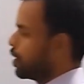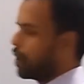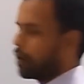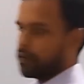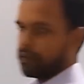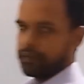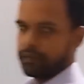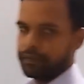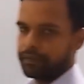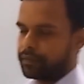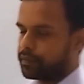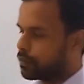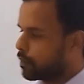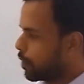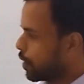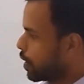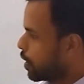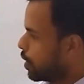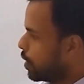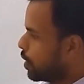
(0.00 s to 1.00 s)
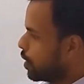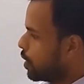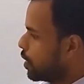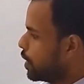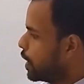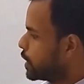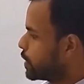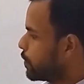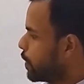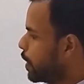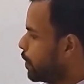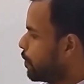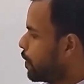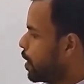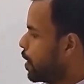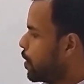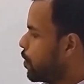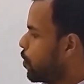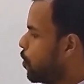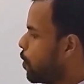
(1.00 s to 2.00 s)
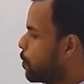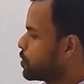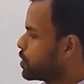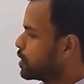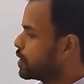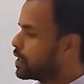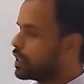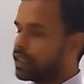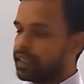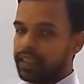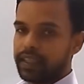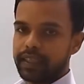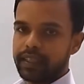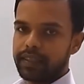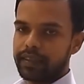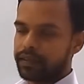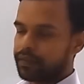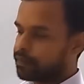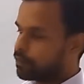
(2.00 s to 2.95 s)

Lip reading: Now, let's verify option C.